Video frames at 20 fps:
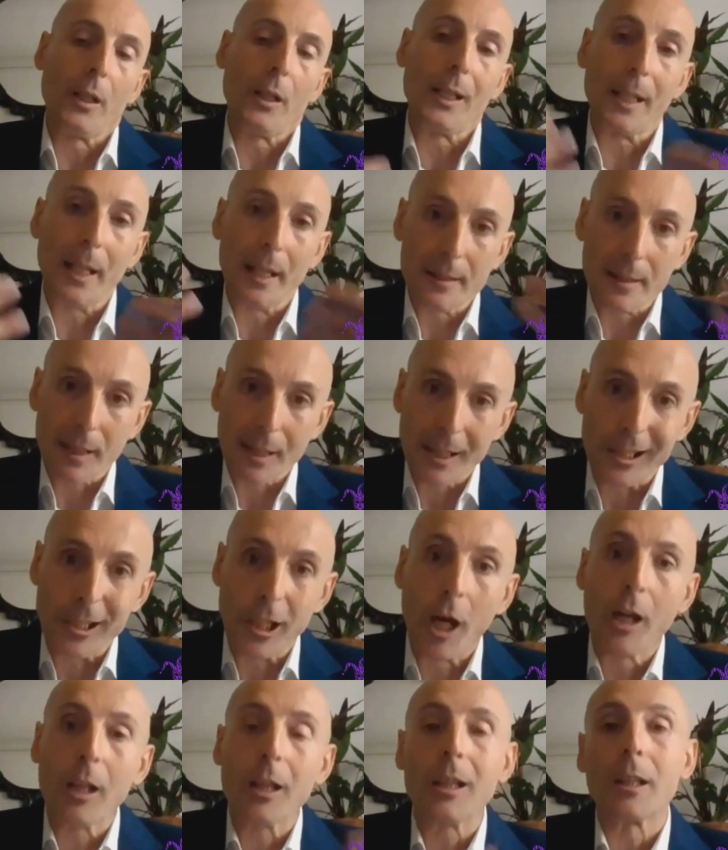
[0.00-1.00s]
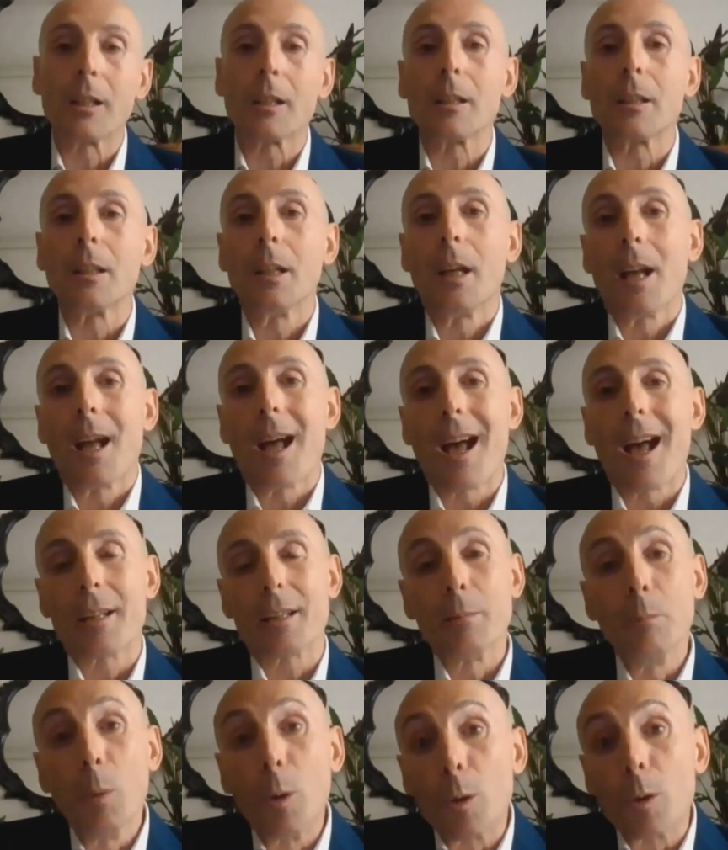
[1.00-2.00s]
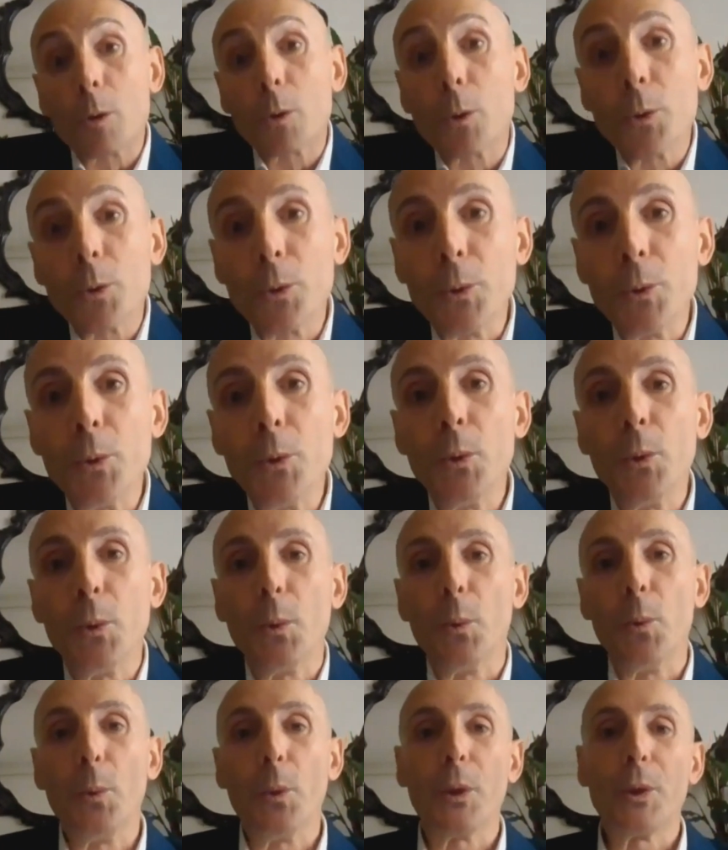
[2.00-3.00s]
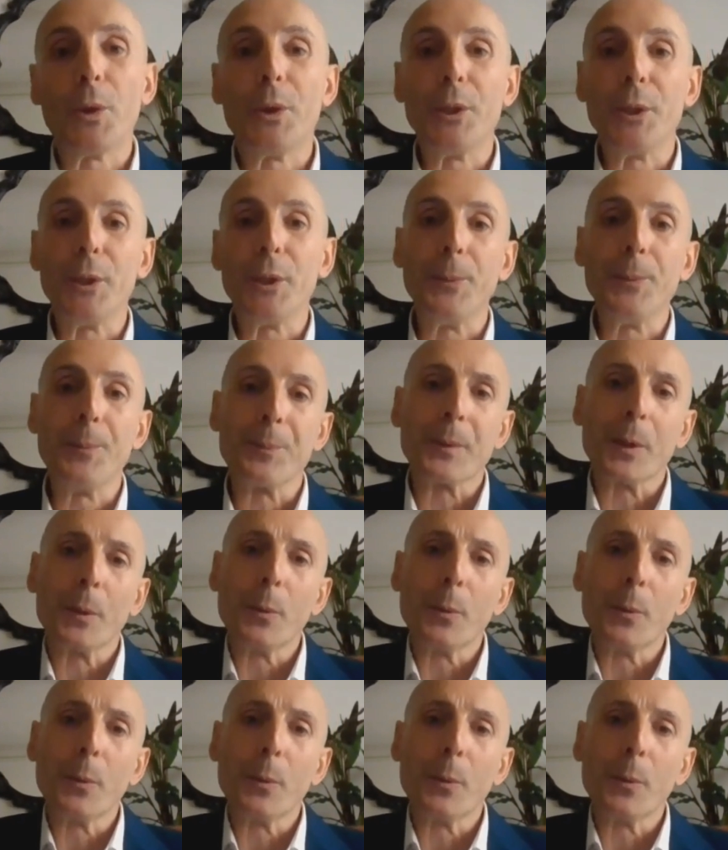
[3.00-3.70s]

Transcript: against the dollar has more to do with the